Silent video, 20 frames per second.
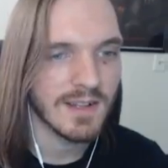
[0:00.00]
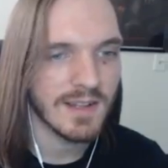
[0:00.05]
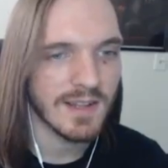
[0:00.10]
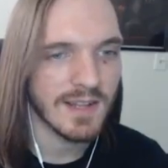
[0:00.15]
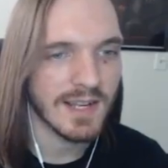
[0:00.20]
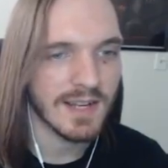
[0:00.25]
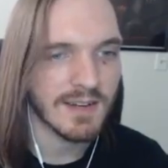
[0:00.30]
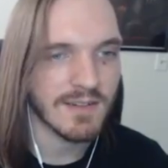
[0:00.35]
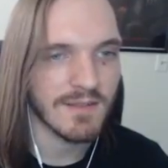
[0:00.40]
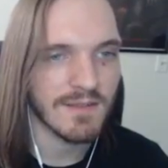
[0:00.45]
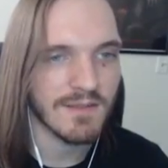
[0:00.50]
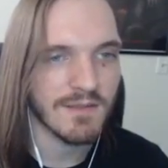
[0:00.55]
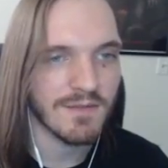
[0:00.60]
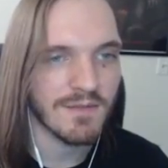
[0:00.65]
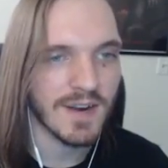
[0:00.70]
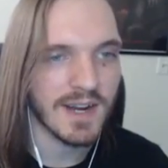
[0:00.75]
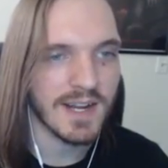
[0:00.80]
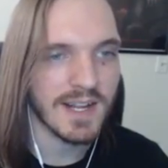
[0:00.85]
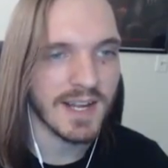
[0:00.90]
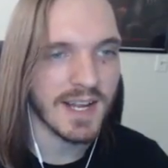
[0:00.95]
Like,
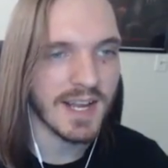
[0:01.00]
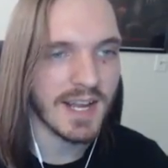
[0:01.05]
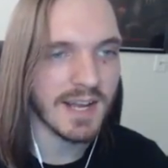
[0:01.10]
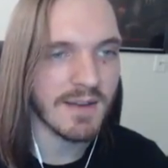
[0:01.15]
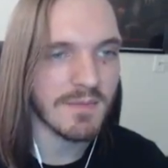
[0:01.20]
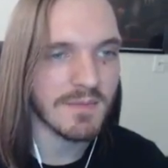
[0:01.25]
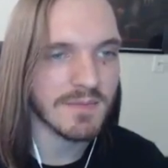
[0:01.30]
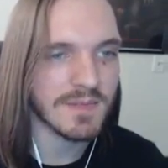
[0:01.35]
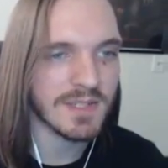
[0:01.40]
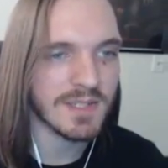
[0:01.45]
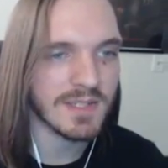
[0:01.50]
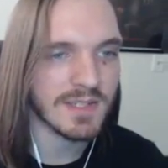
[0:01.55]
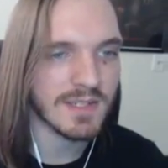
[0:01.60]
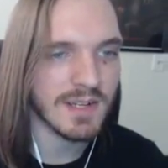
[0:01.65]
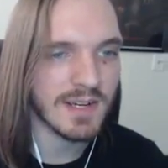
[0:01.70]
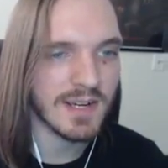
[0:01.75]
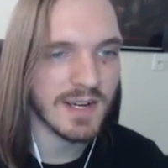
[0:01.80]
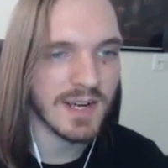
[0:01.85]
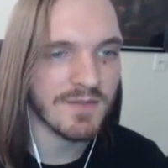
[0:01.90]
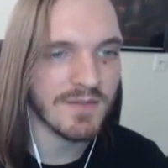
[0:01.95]
fighting games.
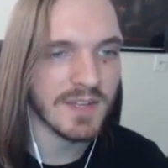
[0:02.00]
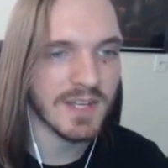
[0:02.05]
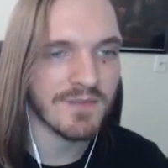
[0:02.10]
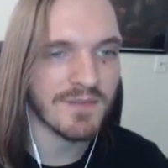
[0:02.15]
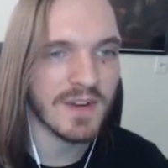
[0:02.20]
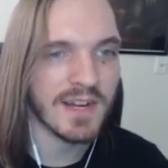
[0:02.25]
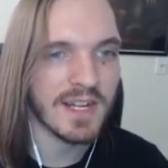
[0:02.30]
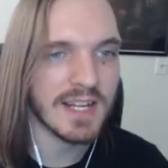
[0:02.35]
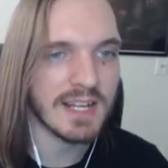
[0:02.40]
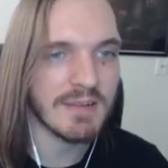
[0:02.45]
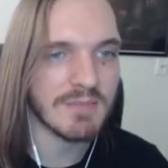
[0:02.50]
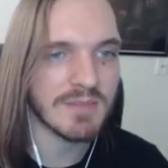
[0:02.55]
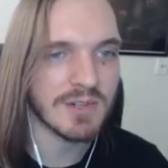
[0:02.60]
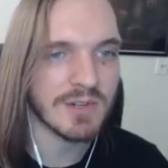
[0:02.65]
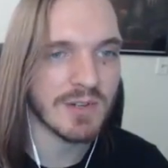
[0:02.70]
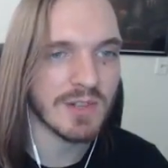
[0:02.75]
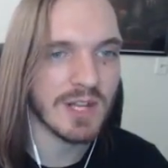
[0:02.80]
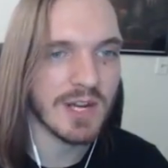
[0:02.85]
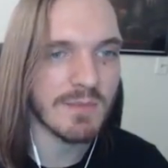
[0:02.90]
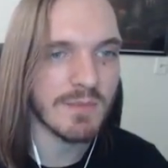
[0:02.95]
I feel like fighting games are
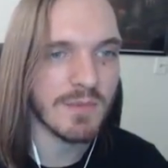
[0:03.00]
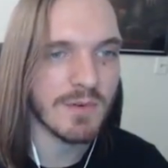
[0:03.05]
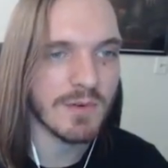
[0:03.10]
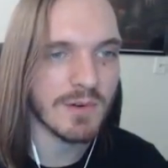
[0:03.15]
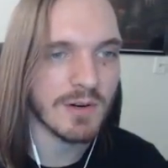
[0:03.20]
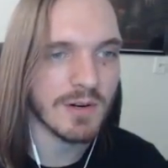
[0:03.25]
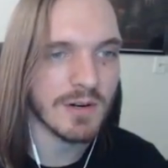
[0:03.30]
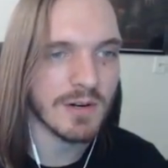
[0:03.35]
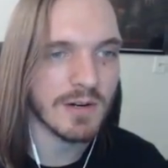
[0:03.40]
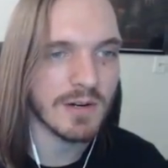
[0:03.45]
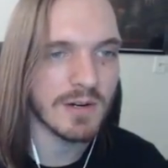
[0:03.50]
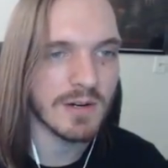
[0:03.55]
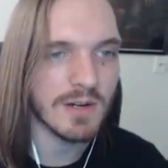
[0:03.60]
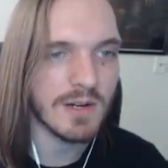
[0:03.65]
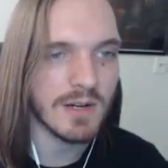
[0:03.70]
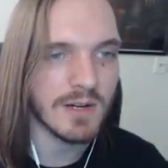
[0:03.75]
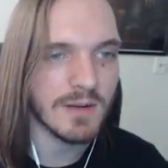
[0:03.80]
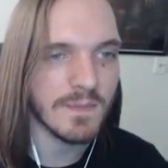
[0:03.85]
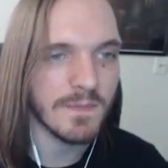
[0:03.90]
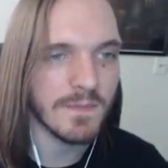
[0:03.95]
a lot more
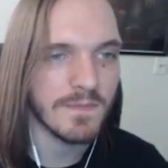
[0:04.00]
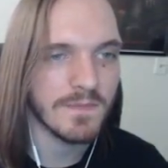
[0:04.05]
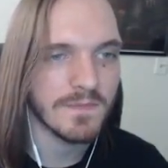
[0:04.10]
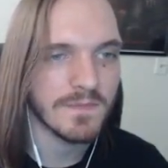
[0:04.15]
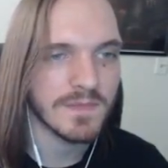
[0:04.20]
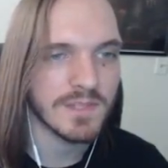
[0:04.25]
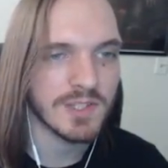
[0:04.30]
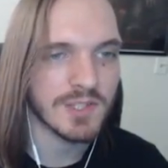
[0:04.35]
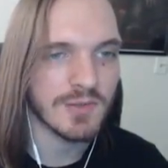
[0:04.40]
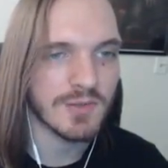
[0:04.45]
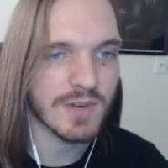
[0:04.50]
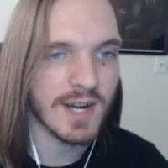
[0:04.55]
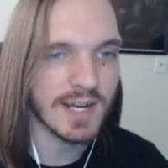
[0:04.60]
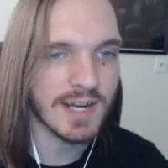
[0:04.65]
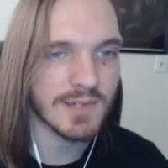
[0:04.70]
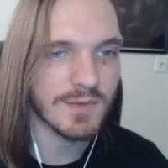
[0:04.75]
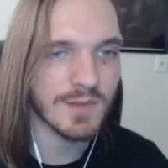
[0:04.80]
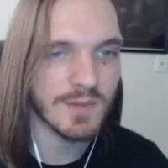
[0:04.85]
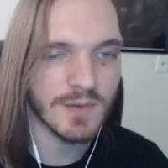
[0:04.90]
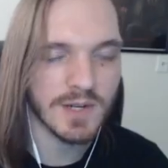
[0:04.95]

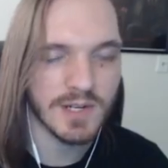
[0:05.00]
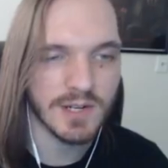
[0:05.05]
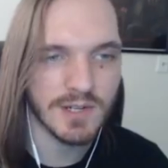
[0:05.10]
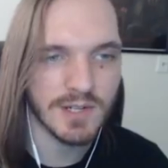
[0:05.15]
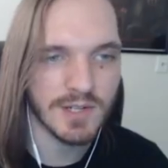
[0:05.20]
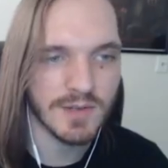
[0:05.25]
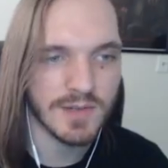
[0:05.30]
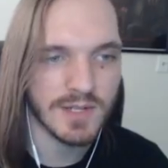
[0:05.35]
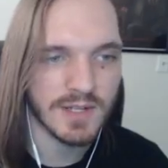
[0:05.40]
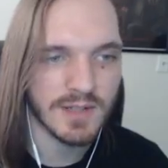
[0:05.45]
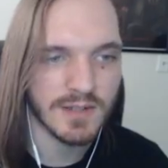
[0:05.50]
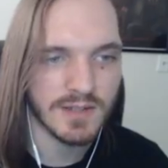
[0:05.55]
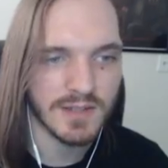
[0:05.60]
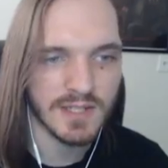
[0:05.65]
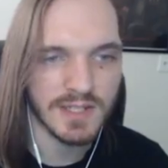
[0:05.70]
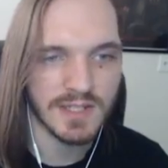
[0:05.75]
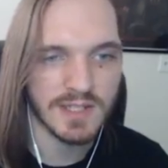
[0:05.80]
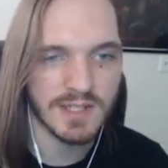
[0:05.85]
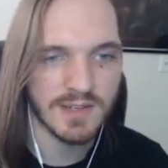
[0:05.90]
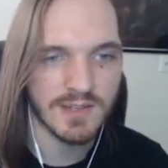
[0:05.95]
direct with what you're doing.
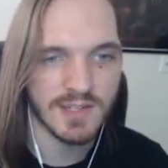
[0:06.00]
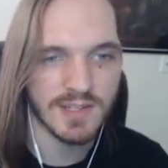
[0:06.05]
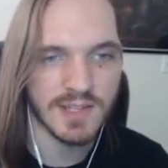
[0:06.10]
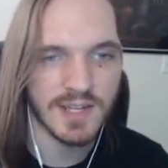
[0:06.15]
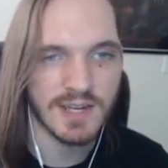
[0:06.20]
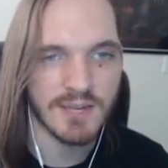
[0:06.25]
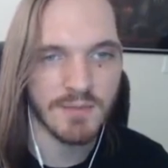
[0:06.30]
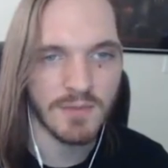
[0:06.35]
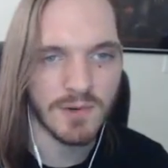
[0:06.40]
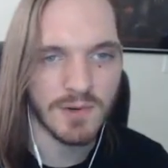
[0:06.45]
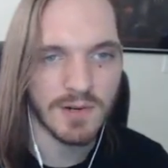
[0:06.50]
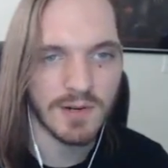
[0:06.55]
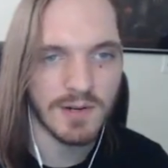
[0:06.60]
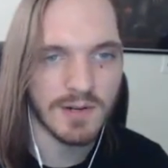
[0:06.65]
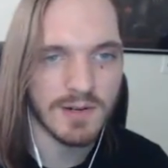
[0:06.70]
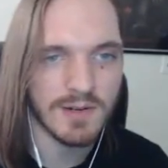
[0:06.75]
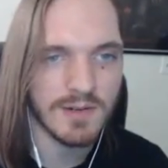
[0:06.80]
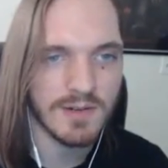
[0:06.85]
There's a lot more...